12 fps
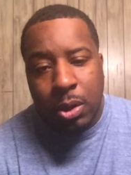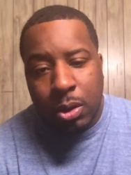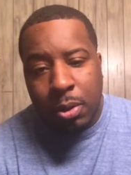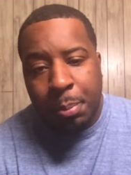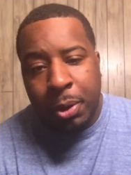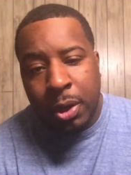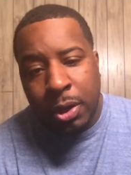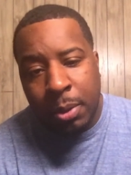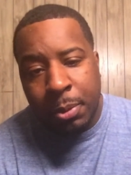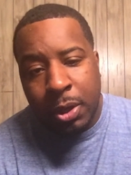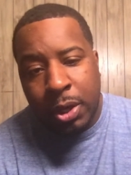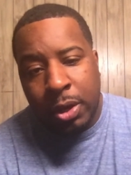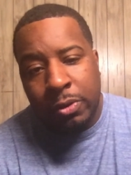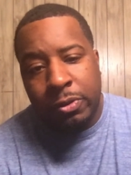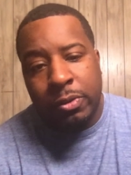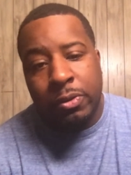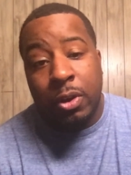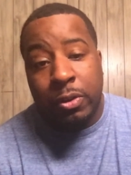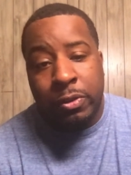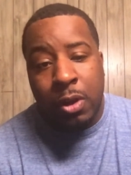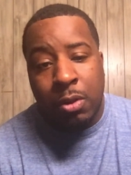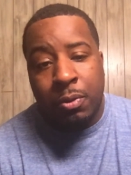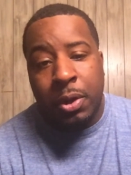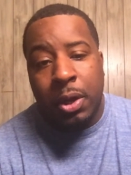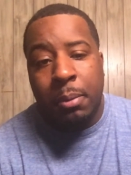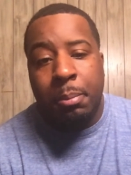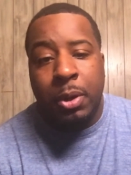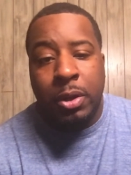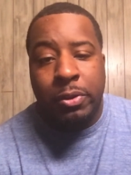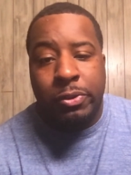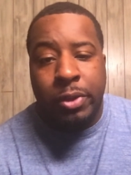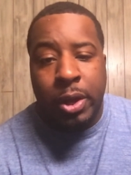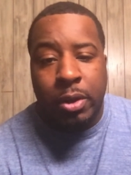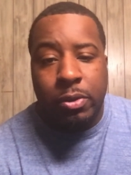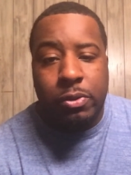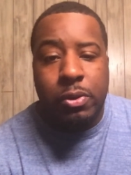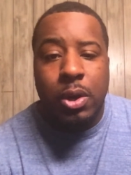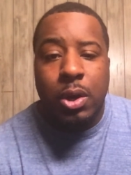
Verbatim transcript: the pandemic cases accelerate in many states.